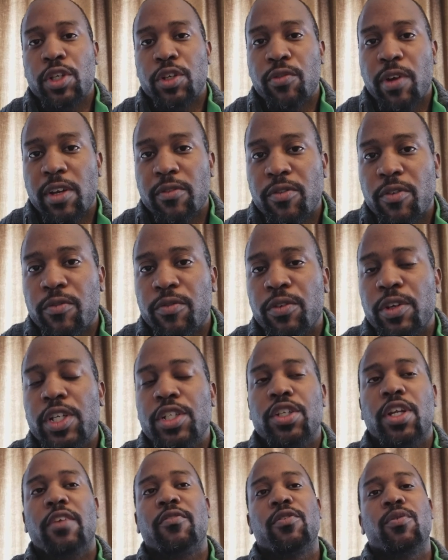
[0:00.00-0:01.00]
grateful for
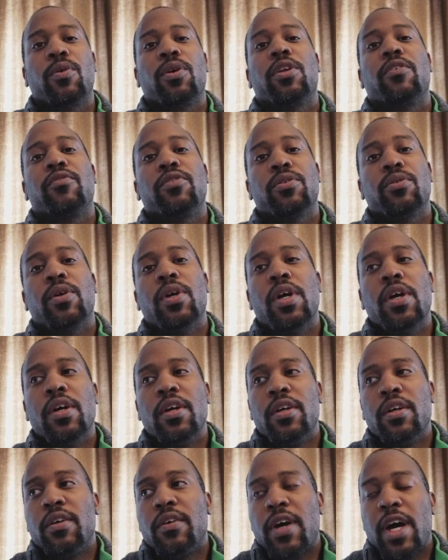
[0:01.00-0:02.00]
each and every one of you.
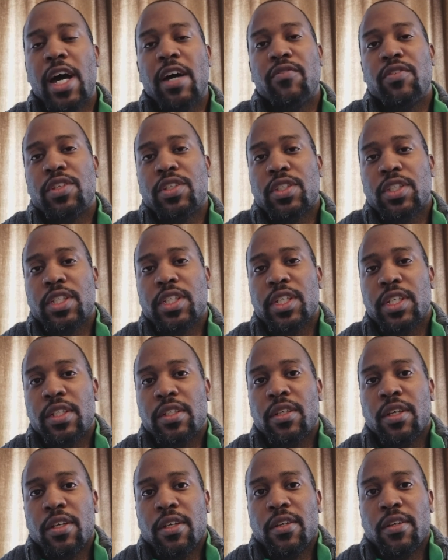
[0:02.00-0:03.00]
Obviously,
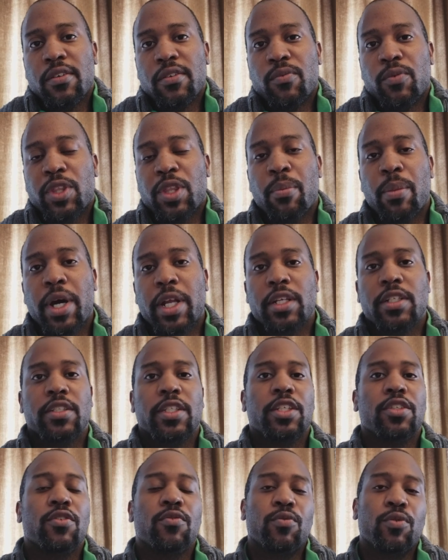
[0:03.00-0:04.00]
with the
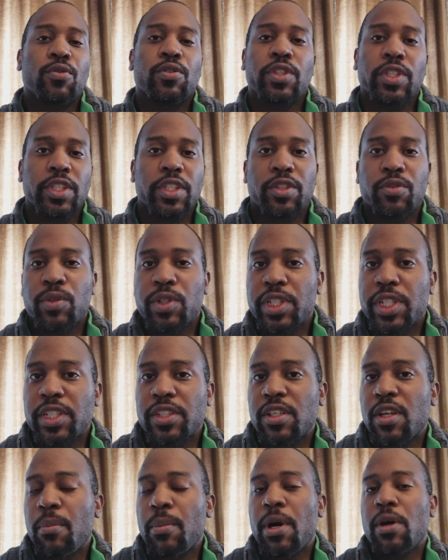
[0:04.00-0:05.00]
monetization rules, this really
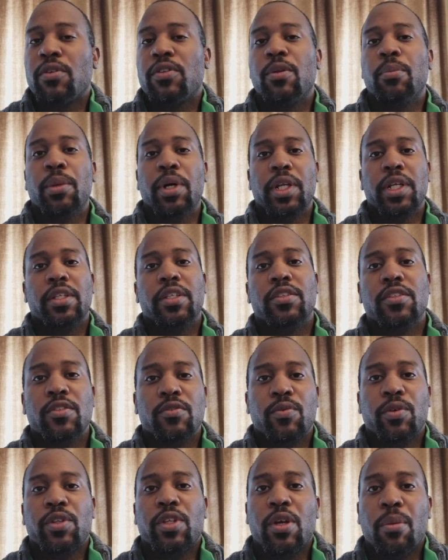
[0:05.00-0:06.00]
isn't about the money. This is
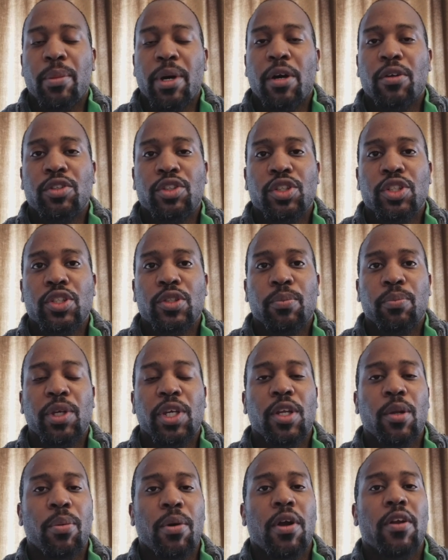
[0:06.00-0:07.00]
really about just
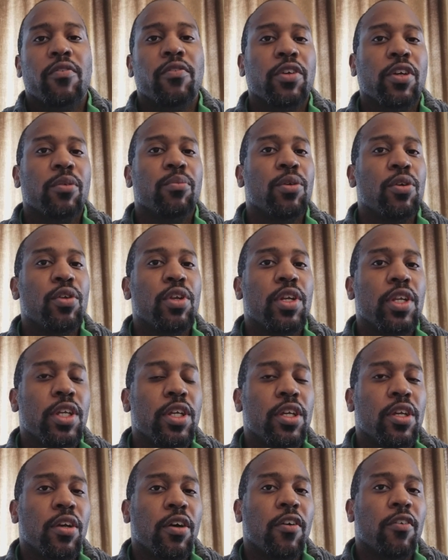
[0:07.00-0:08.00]
being a part of a
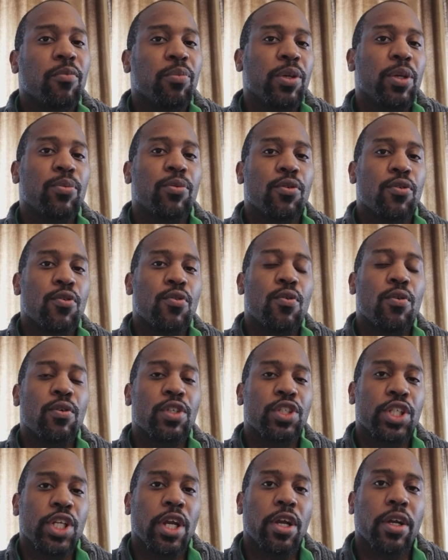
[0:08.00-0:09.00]
community of people who
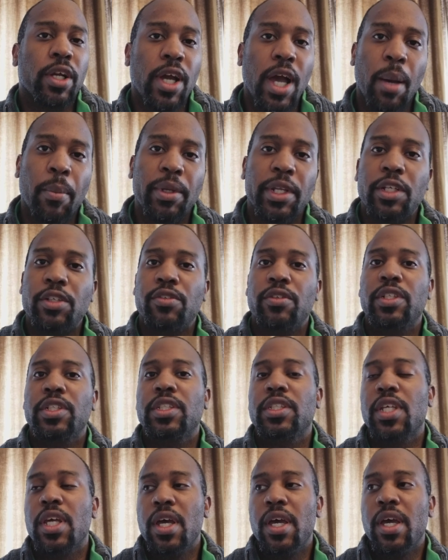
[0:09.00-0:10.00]
share common
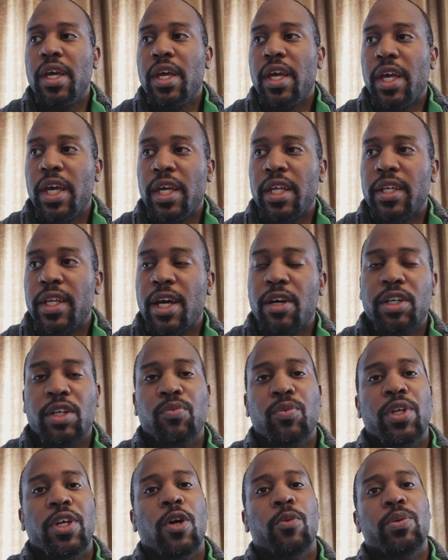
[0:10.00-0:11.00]
interests and how can
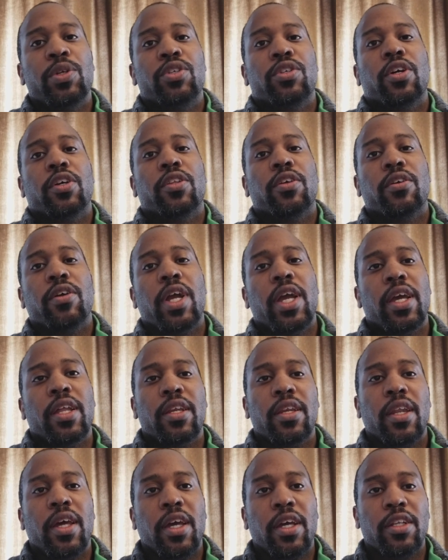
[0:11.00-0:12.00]
we help each other
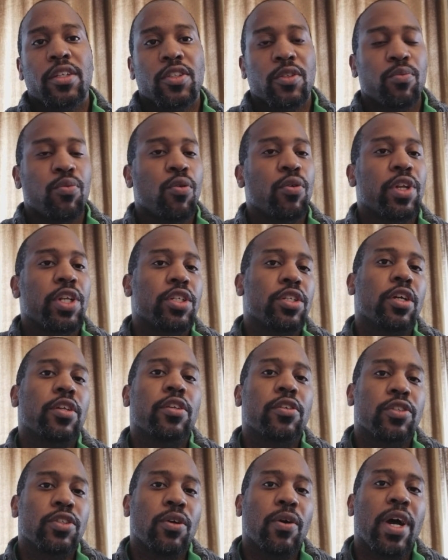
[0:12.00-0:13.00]
and support each
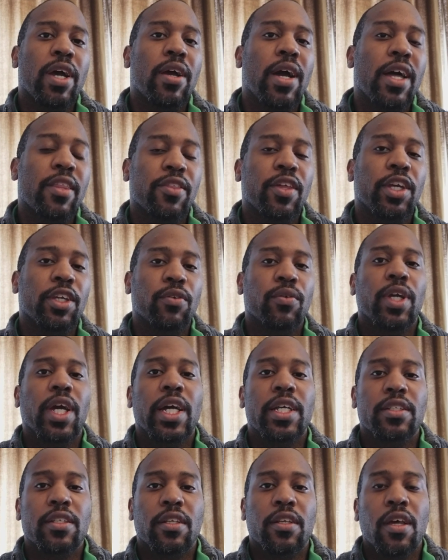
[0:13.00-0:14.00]
other. So I thank you
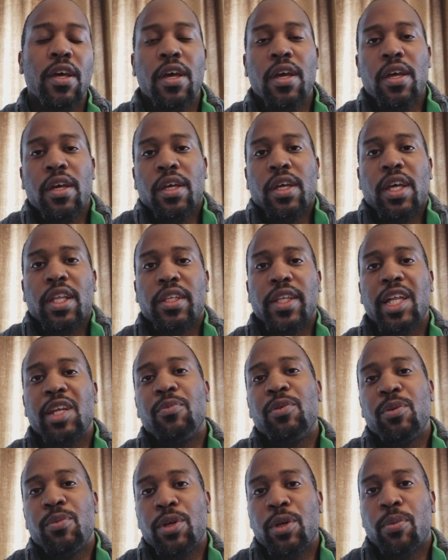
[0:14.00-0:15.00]
guys and letting
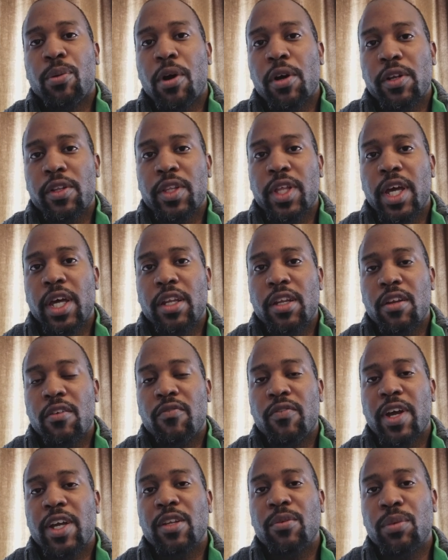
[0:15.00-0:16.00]
me be a part of that and
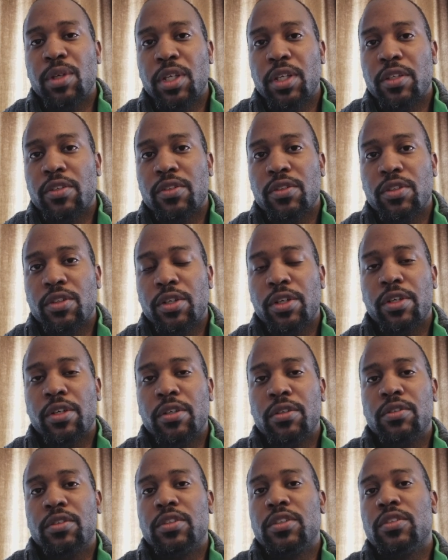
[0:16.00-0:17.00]
inviting me into
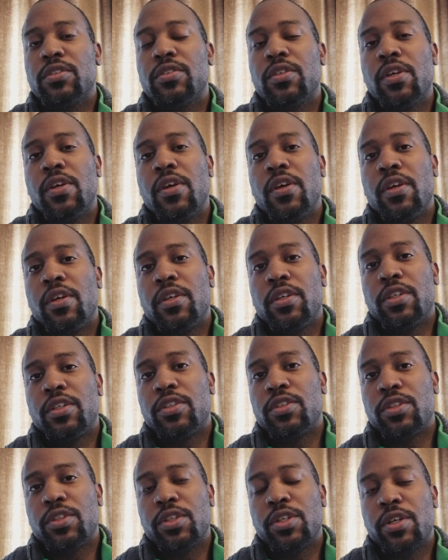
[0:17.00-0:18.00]

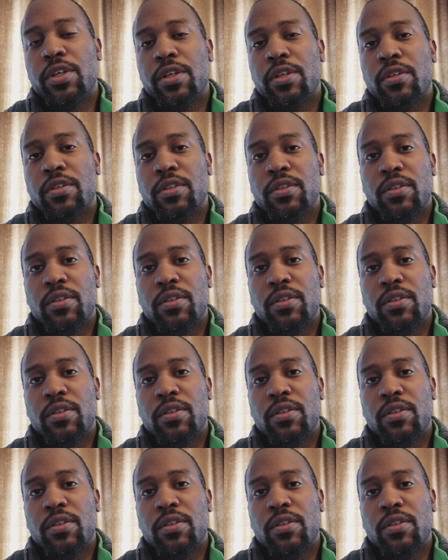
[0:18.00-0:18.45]
your